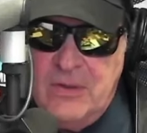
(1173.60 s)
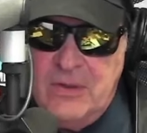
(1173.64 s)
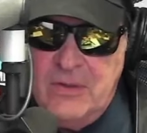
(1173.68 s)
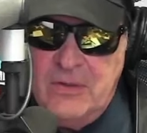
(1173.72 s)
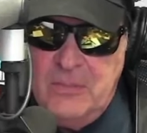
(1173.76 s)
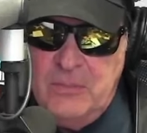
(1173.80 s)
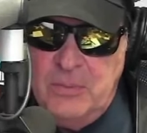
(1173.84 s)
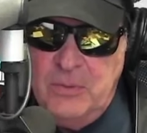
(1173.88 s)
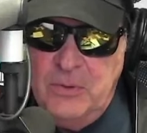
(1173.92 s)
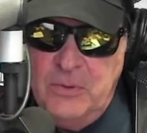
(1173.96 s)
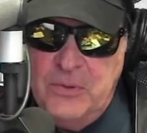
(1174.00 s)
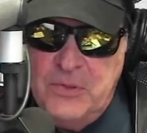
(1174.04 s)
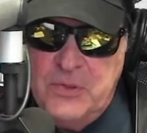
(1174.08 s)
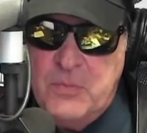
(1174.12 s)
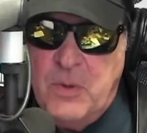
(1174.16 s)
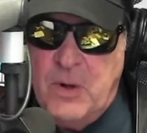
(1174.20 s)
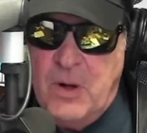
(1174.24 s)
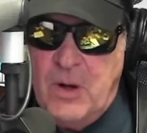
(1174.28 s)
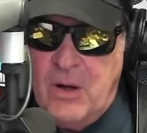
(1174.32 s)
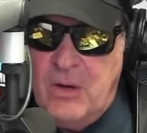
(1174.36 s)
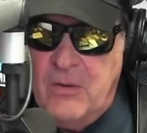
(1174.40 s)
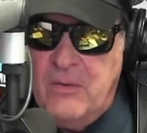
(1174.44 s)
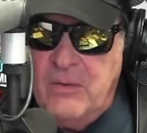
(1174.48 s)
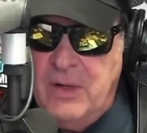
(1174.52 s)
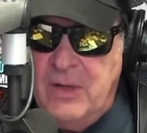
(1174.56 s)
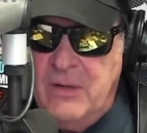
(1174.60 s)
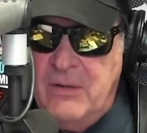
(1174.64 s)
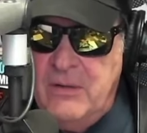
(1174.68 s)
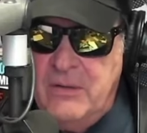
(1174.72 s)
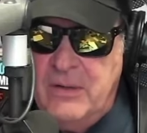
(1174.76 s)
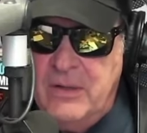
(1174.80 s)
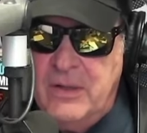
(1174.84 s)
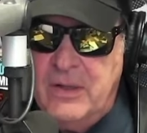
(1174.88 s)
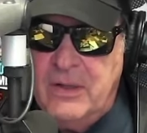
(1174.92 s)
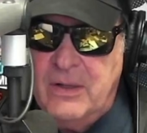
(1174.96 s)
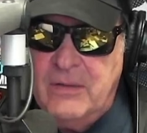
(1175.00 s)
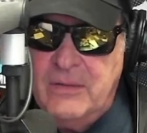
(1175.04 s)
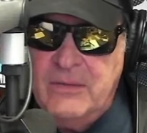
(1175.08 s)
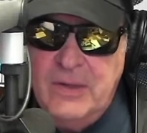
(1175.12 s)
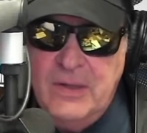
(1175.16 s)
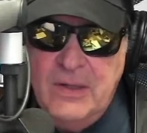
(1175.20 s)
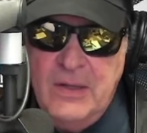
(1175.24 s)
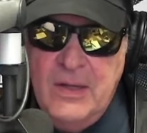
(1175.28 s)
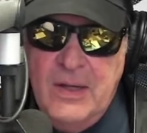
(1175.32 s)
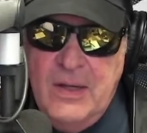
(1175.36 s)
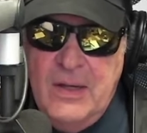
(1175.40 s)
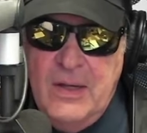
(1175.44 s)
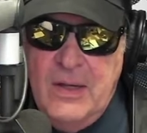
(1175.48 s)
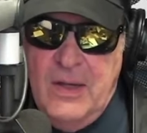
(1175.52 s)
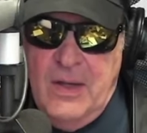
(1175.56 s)
the Blues Bar, and
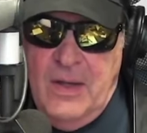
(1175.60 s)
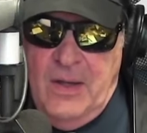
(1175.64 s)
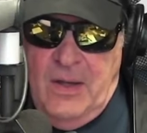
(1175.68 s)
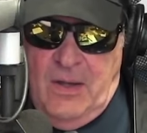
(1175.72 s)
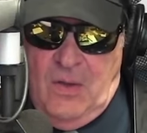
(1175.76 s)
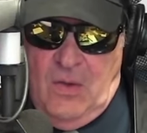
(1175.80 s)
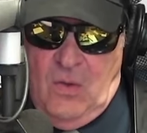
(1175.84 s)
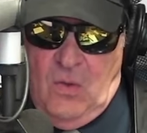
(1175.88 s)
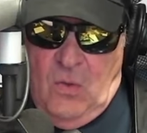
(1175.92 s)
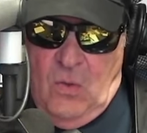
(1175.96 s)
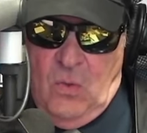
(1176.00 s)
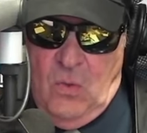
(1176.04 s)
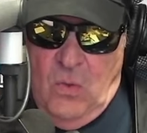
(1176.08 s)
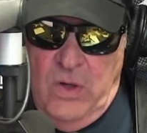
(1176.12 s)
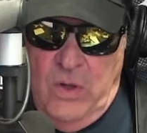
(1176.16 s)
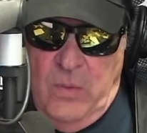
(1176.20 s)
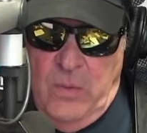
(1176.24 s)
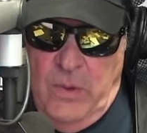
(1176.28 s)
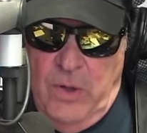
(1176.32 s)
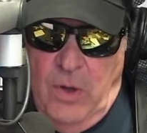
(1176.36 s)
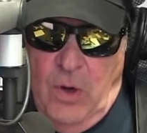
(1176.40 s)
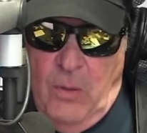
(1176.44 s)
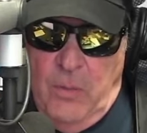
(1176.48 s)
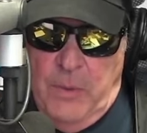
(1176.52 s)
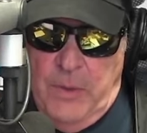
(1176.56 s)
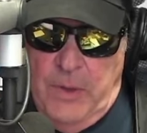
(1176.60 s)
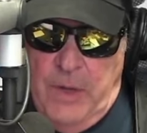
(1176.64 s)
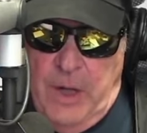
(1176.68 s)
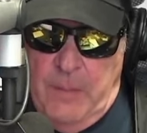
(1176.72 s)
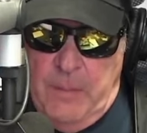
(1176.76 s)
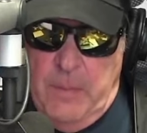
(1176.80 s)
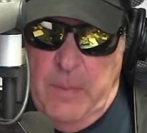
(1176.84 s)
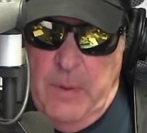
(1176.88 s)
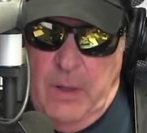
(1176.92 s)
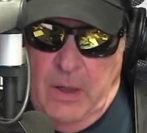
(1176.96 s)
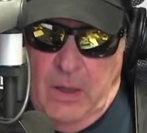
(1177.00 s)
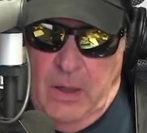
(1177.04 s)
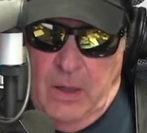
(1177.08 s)
we would open up